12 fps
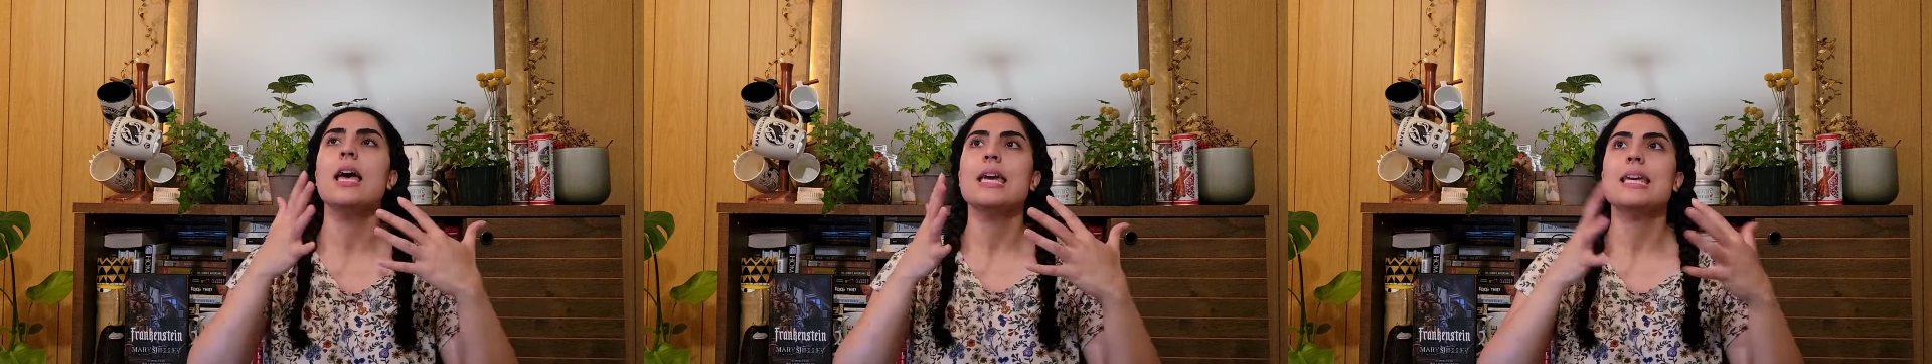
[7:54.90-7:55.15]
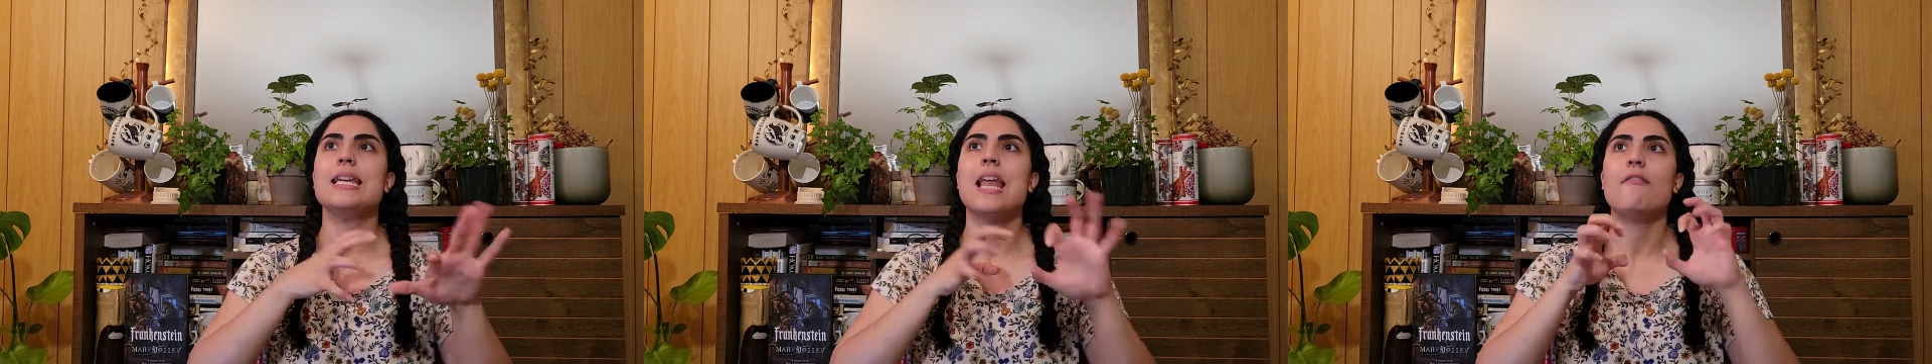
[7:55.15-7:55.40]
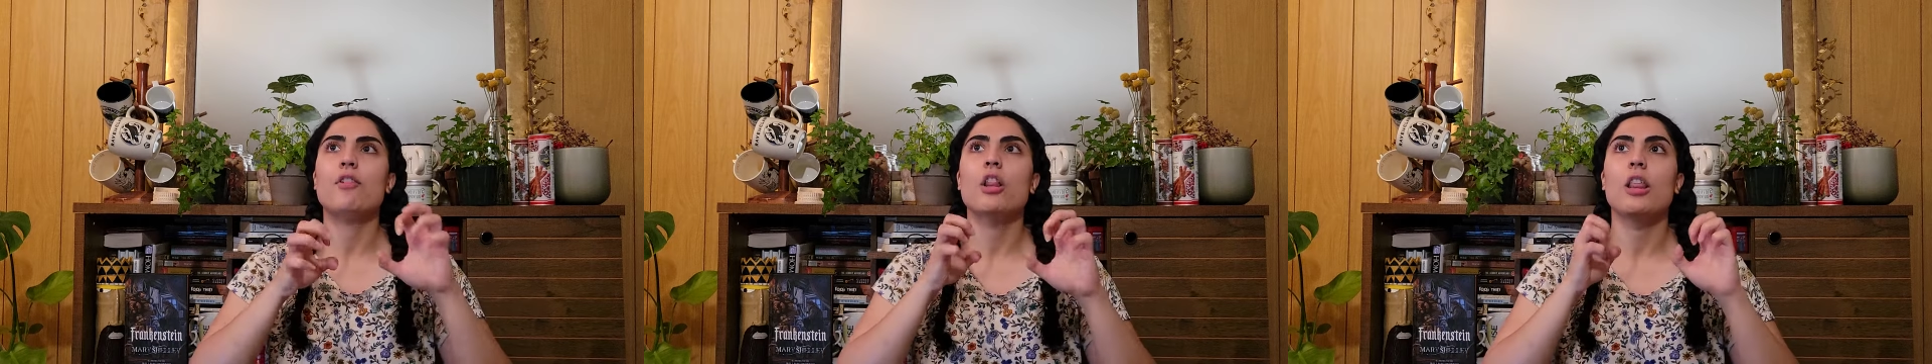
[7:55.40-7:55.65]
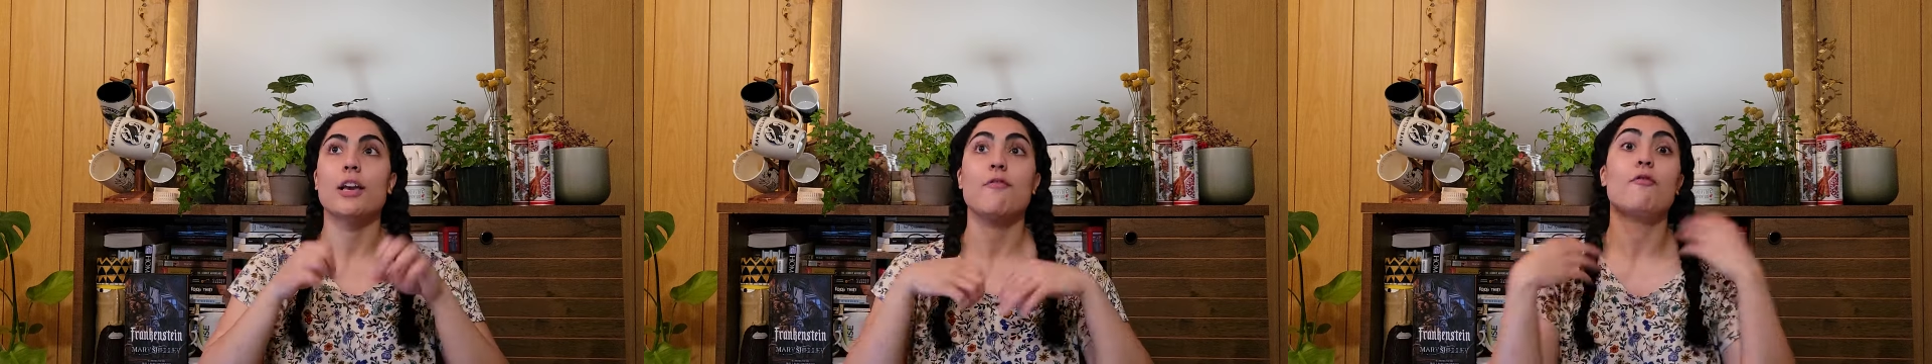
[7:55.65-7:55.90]
he never
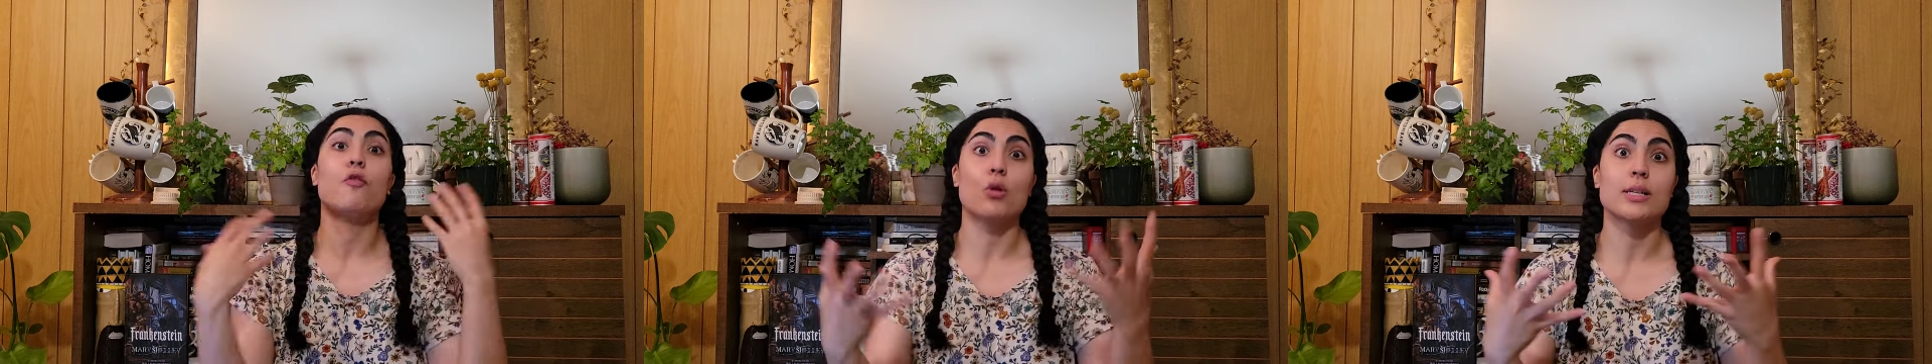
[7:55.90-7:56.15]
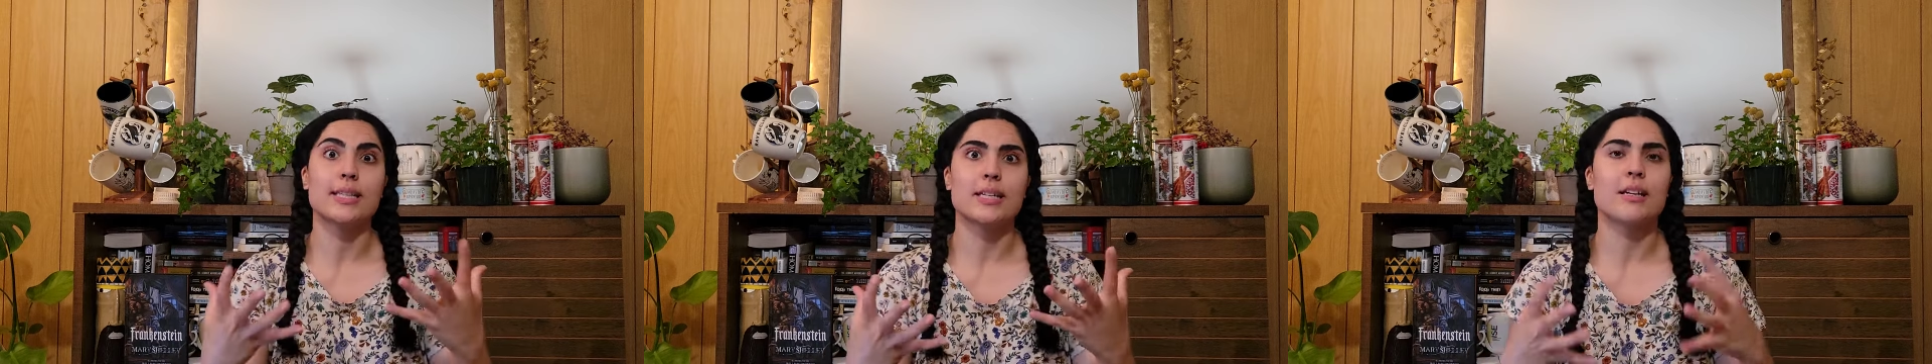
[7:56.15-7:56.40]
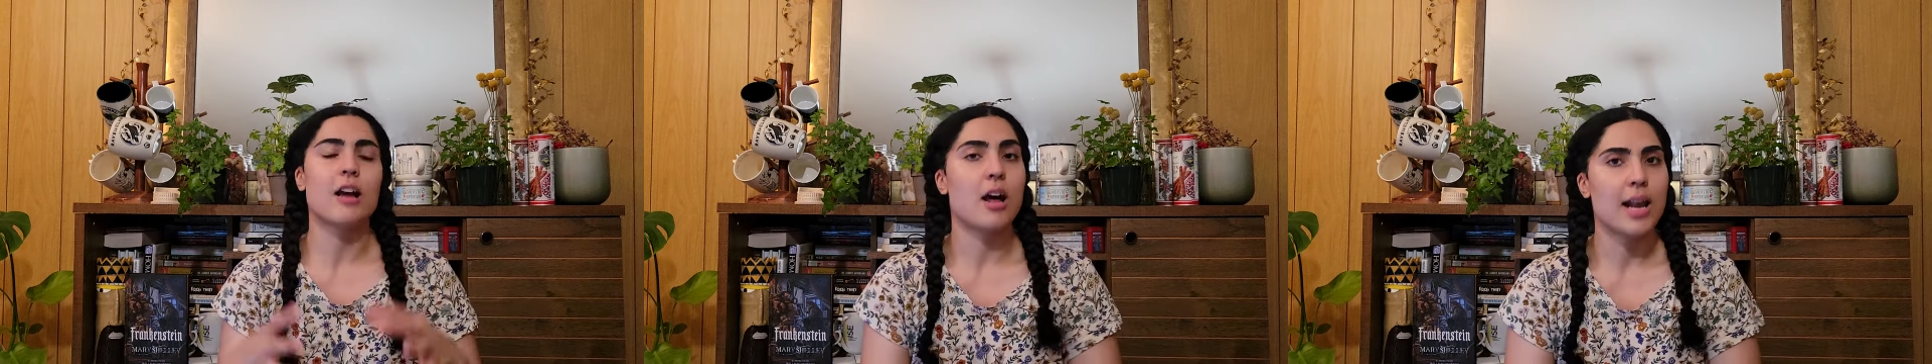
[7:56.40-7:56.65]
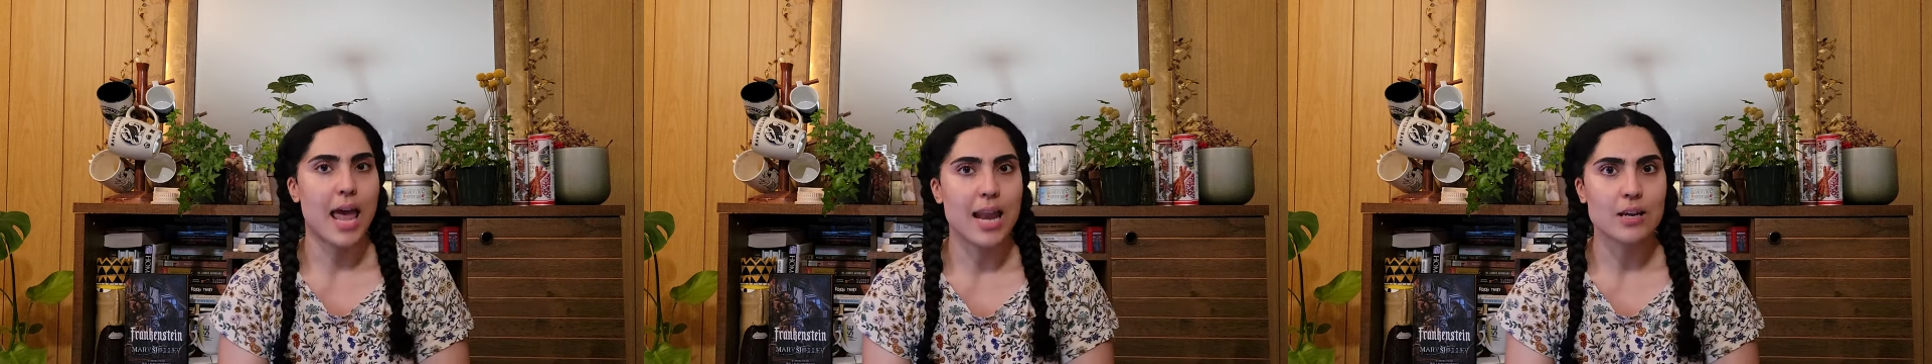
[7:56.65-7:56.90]
like forced it on
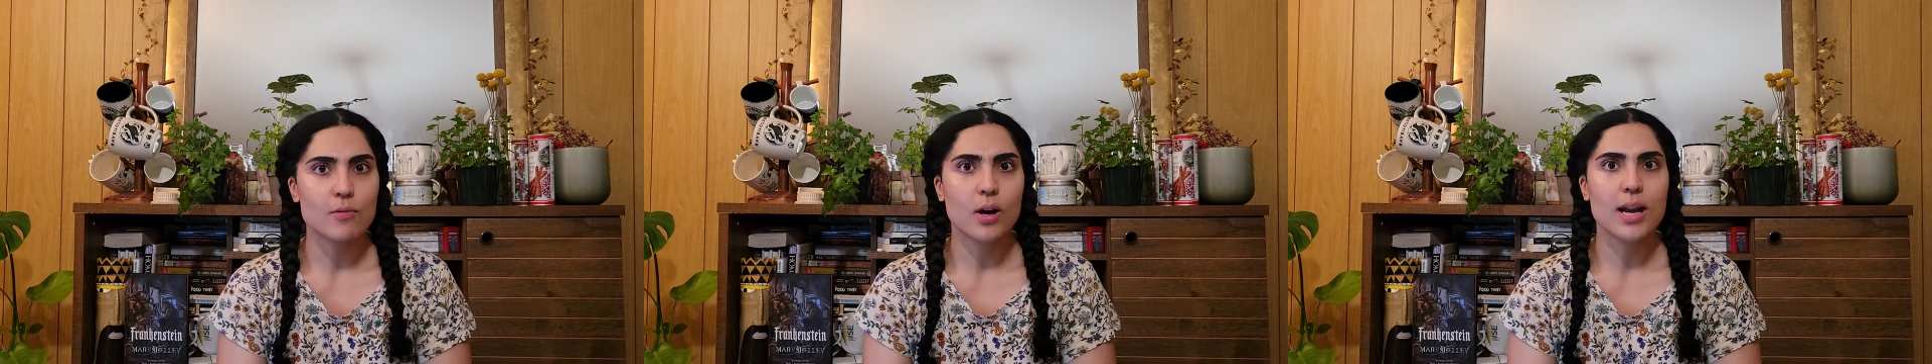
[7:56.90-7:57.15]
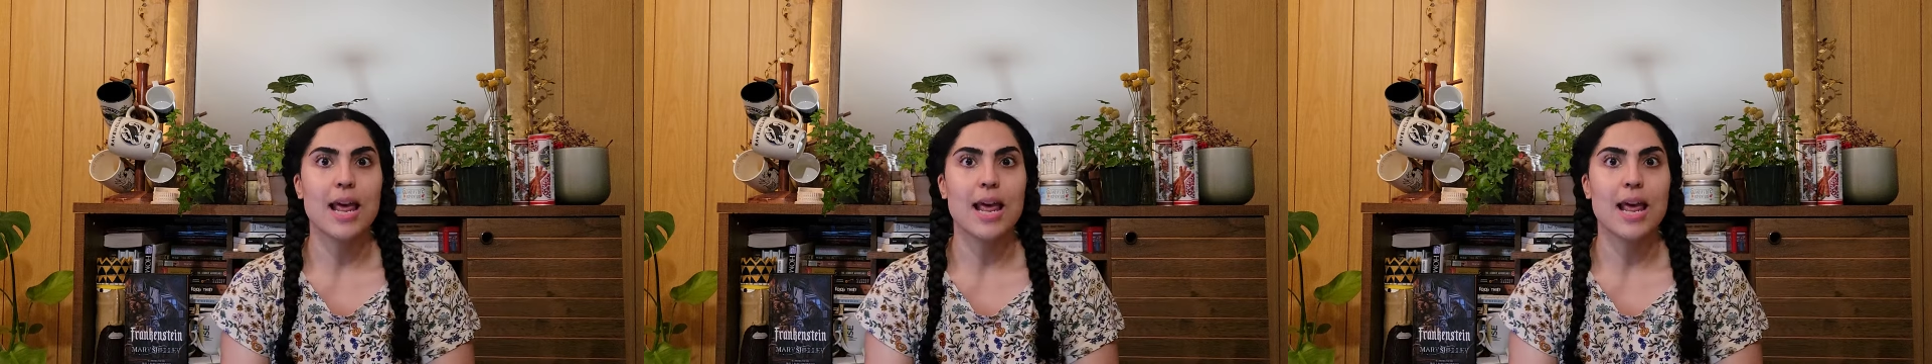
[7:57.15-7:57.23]
anyone.